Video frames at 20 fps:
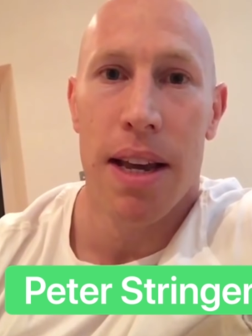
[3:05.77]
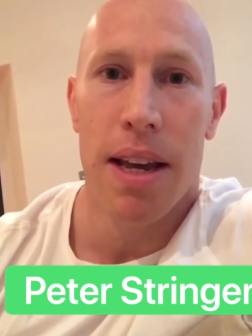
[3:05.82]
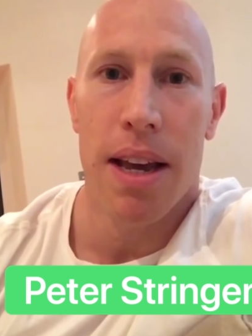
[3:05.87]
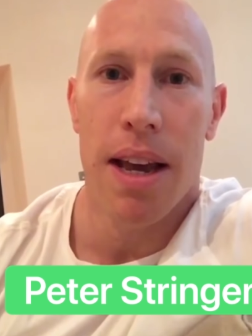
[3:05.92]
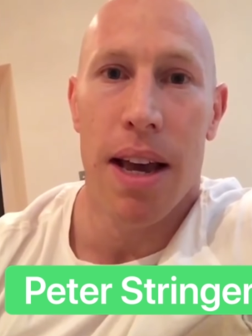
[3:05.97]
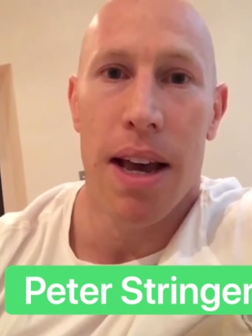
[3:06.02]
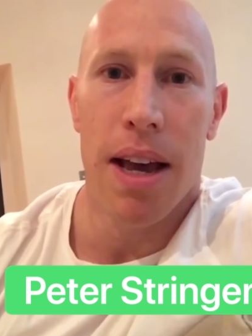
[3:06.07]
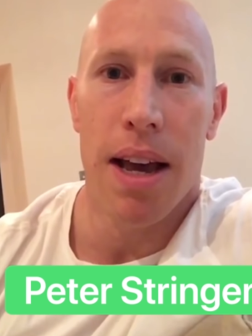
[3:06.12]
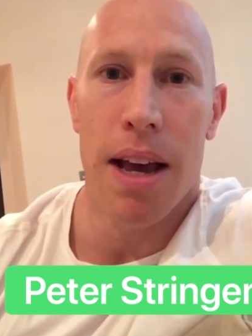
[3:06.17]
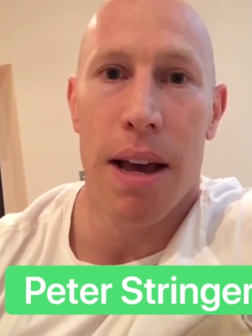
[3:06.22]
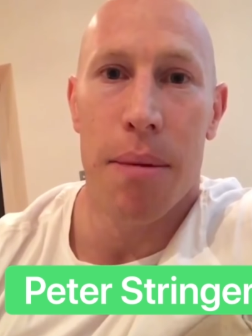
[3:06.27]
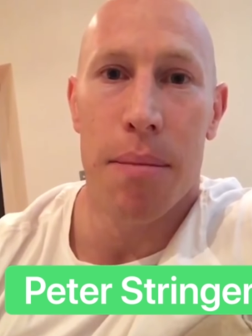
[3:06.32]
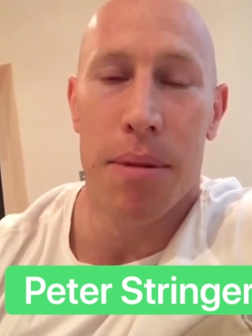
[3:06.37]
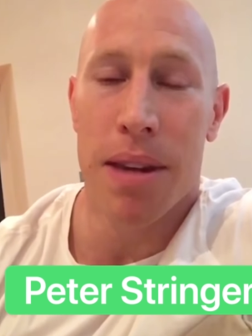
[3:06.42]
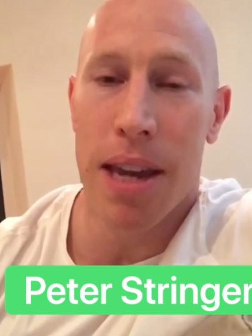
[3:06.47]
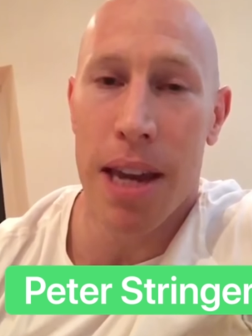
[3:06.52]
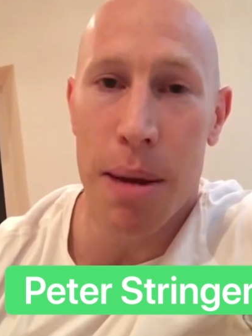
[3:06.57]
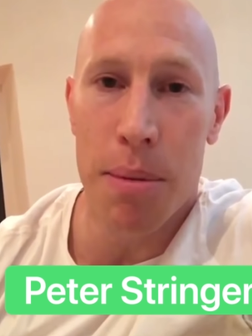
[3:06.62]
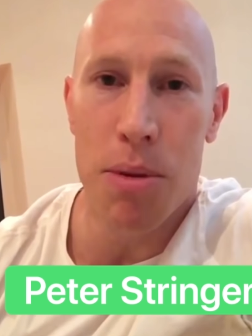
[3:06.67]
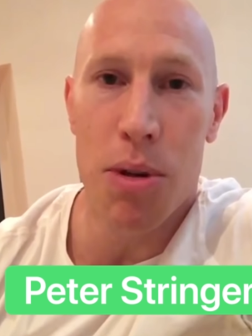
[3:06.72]
um,
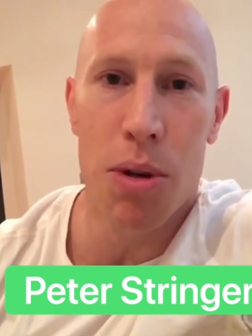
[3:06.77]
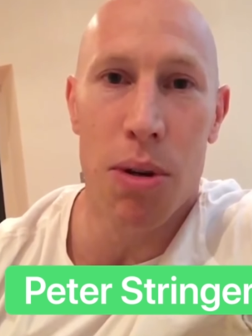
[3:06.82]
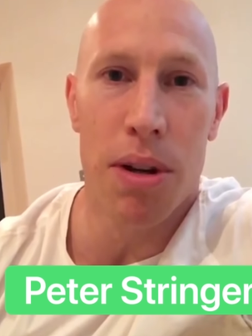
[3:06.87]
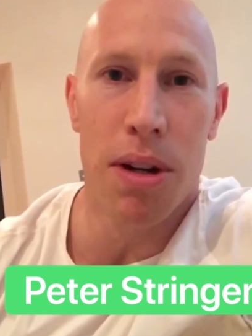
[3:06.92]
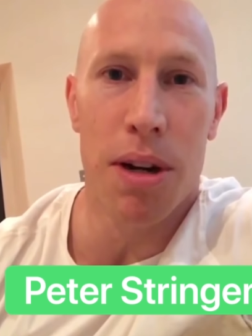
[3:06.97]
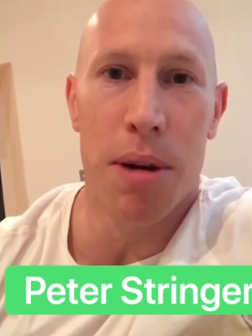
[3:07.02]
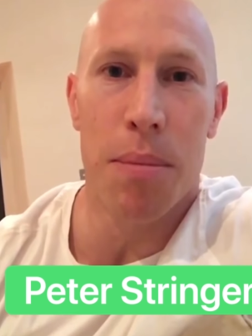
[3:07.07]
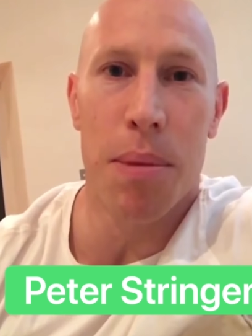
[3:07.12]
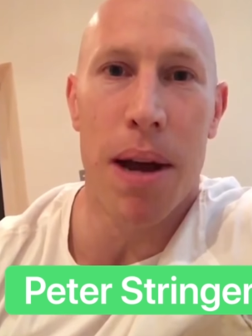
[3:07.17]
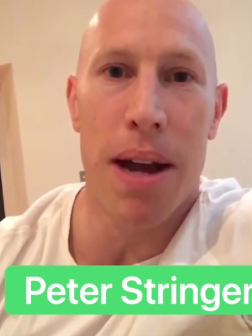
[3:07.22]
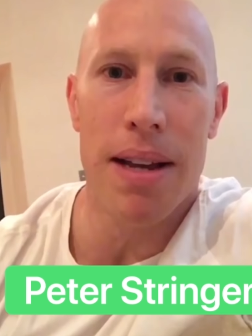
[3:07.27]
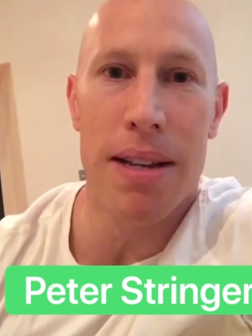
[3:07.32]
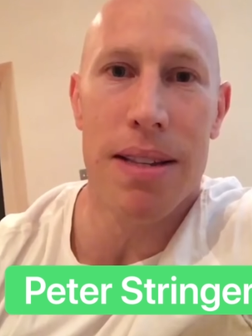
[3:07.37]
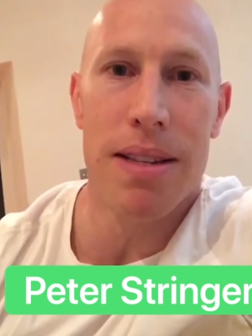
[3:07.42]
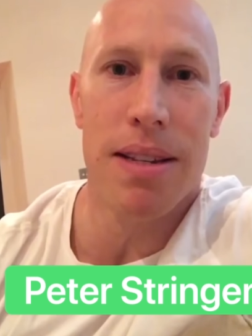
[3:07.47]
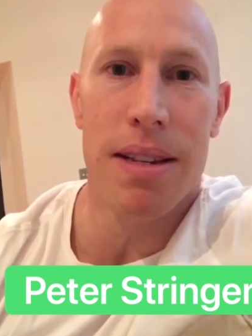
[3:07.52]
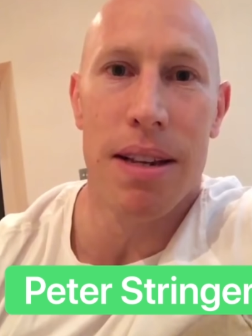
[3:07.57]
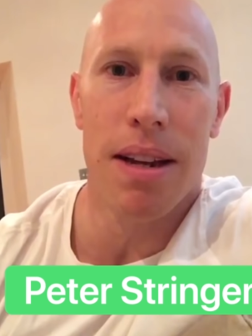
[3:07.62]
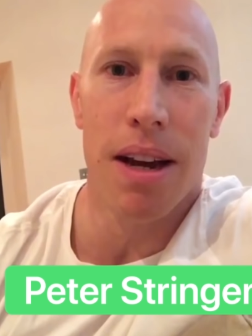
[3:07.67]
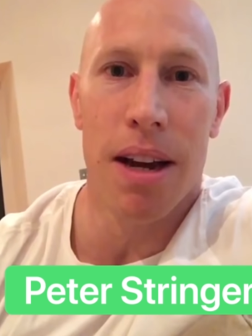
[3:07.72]
keep doing your
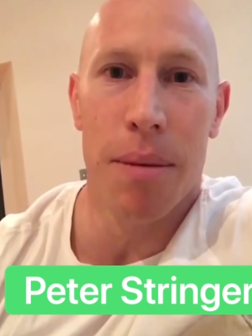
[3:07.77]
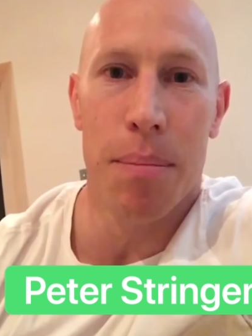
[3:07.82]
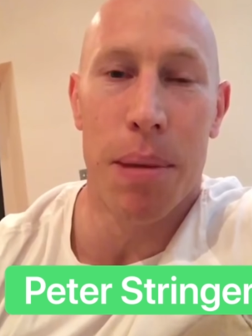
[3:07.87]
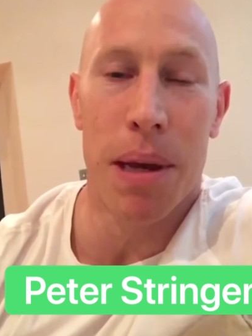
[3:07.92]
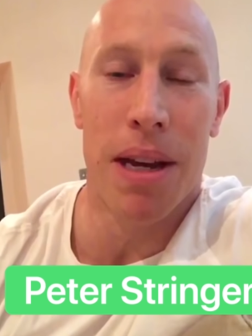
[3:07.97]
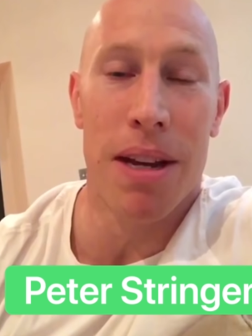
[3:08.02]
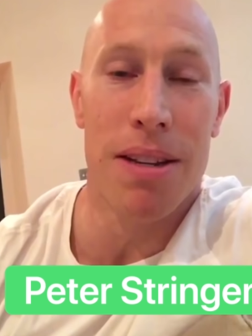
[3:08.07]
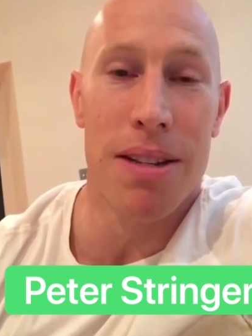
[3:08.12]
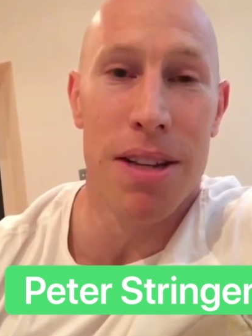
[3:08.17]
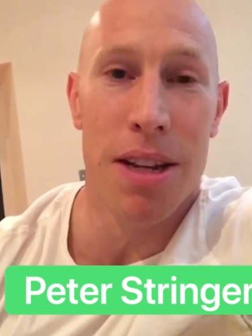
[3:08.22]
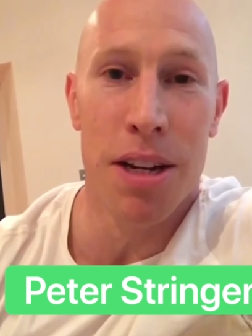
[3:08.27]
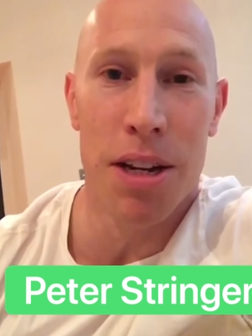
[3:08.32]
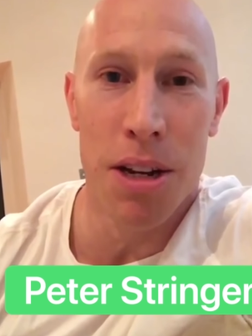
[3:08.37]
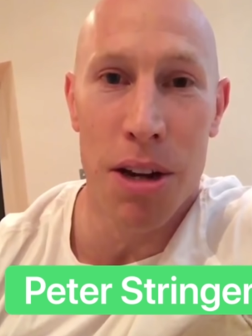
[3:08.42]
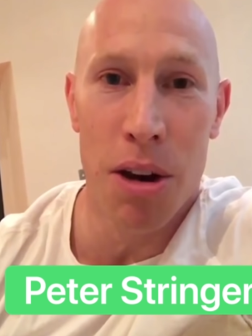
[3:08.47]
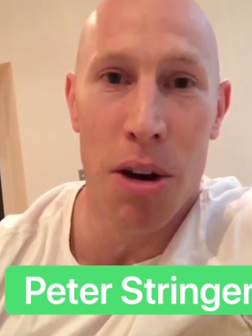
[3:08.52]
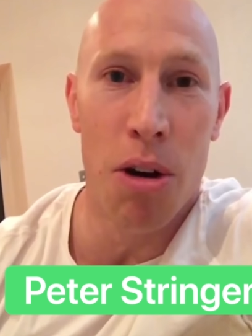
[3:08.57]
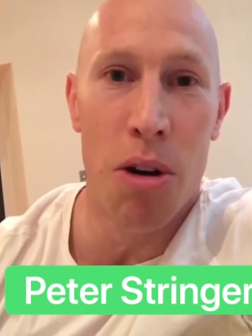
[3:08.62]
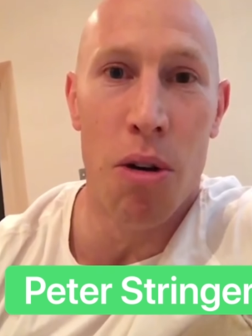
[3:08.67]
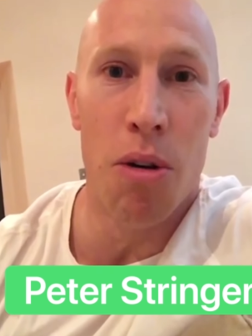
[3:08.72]
best because I
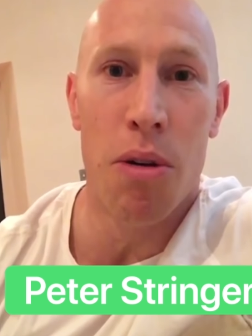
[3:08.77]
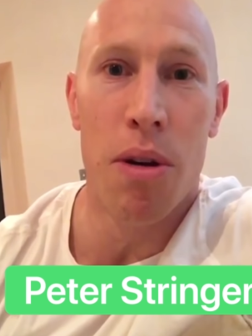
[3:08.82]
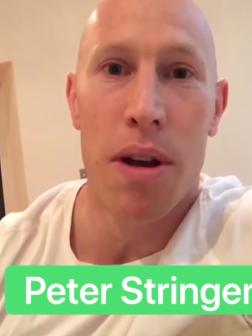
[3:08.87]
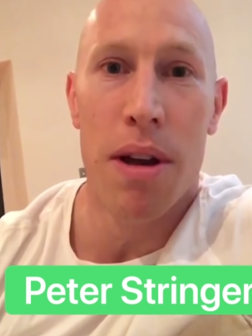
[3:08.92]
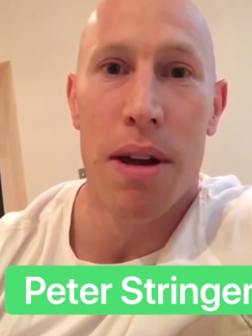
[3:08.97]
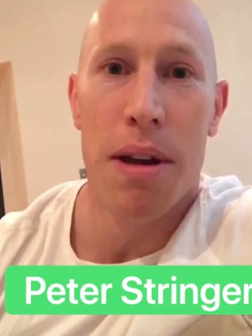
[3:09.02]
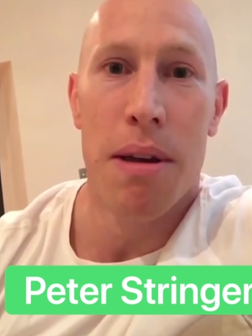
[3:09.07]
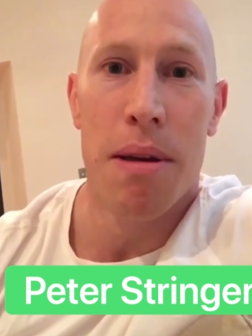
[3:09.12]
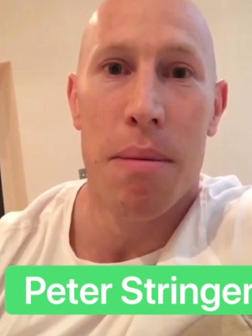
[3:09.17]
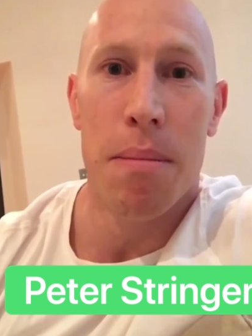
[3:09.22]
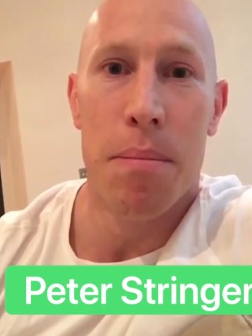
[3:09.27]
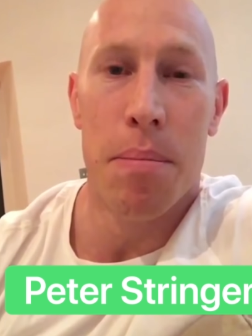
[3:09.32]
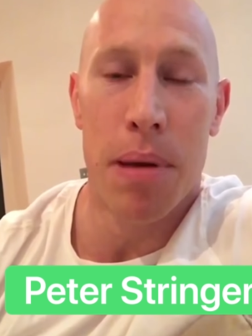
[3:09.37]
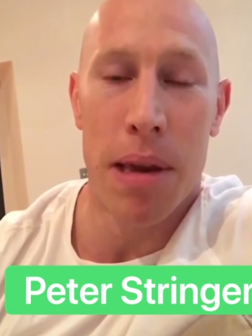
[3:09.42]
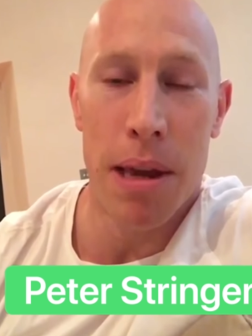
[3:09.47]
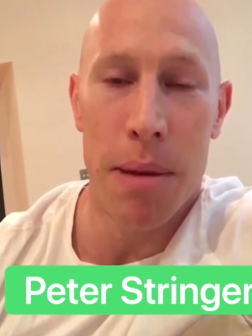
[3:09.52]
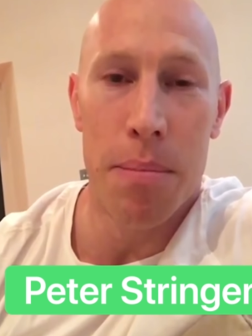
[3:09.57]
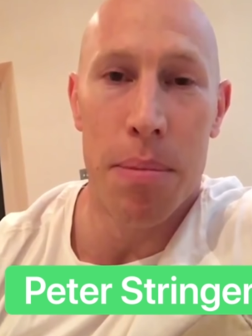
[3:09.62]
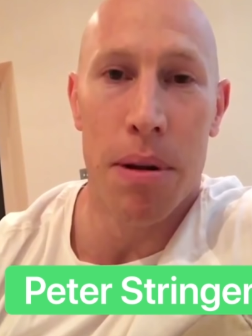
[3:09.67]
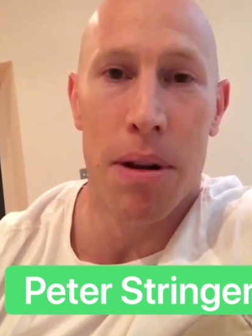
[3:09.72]
know
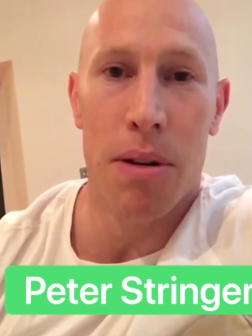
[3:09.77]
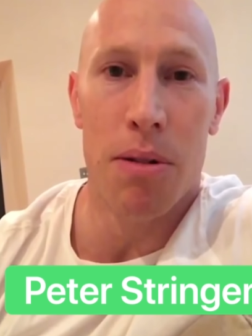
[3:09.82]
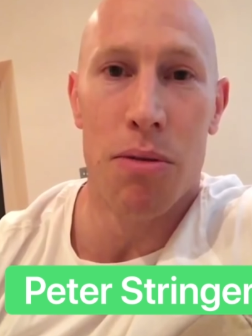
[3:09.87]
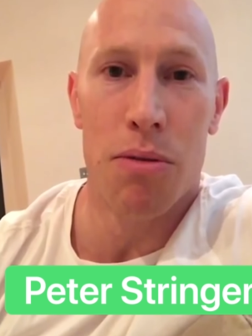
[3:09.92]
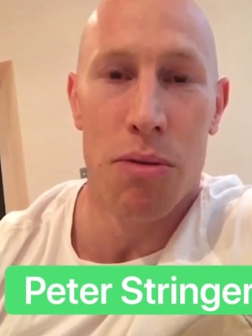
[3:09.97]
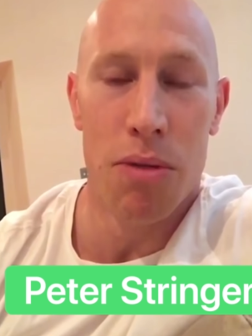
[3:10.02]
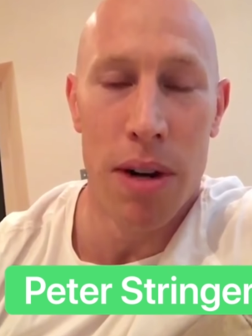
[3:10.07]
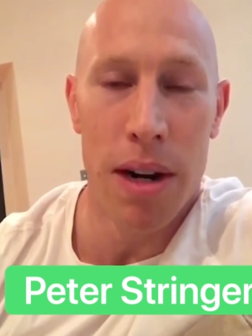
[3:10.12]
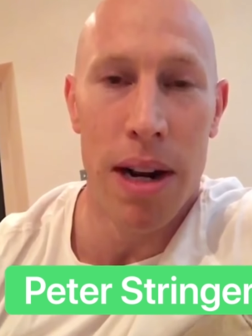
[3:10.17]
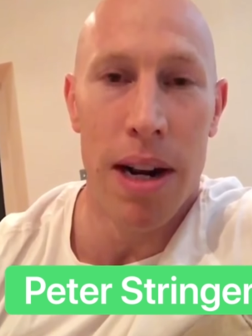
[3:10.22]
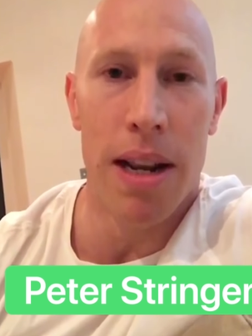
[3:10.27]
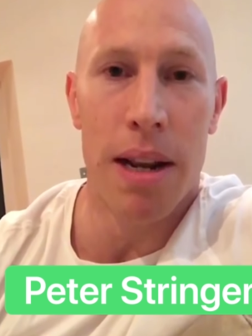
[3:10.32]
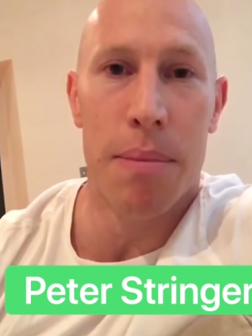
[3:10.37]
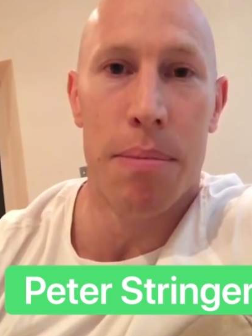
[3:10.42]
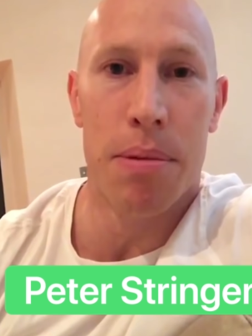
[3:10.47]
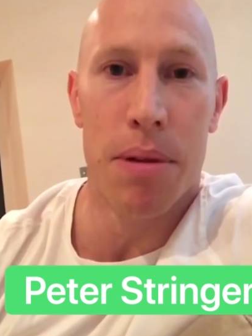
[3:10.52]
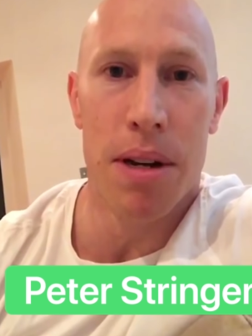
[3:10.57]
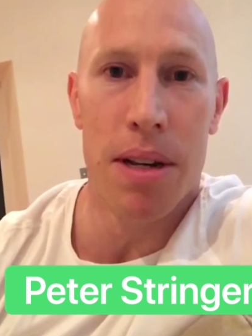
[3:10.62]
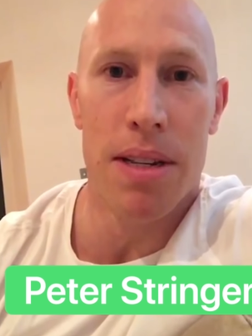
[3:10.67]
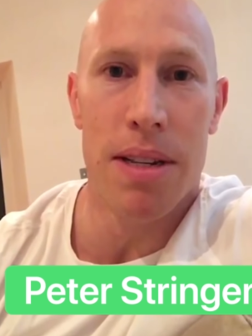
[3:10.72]
people really
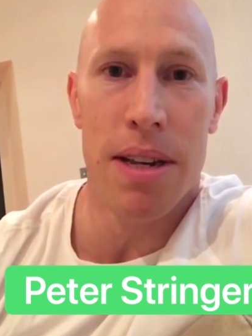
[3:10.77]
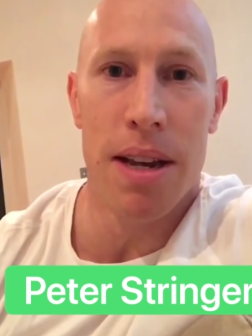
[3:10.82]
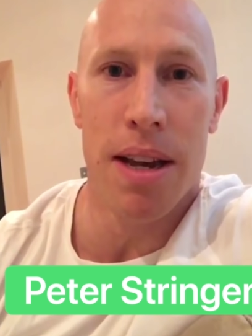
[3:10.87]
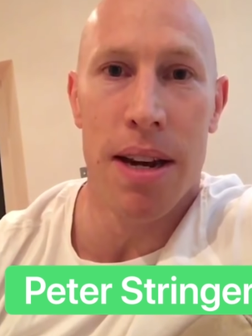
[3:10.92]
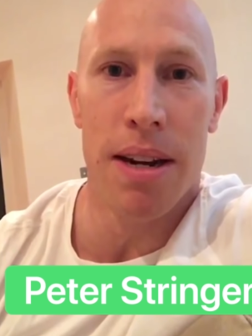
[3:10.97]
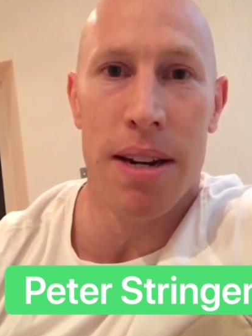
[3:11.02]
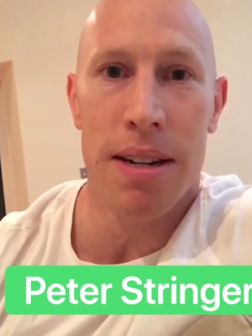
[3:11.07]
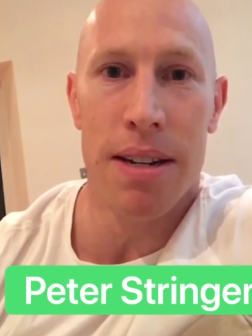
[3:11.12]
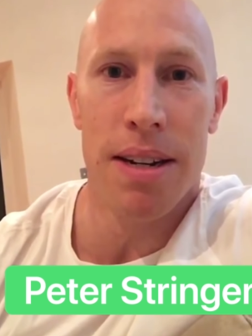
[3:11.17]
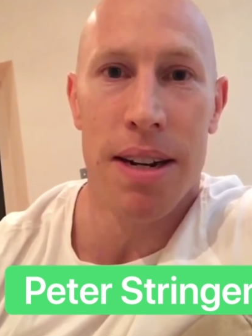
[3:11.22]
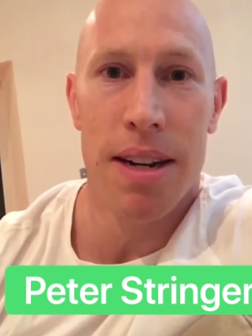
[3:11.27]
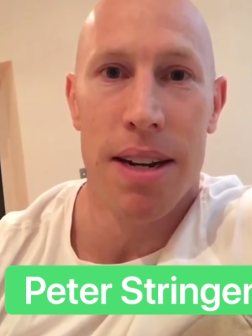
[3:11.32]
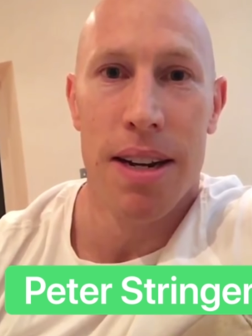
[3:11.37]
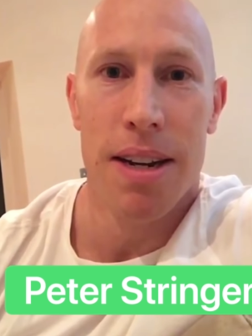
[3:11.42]
appreciate it.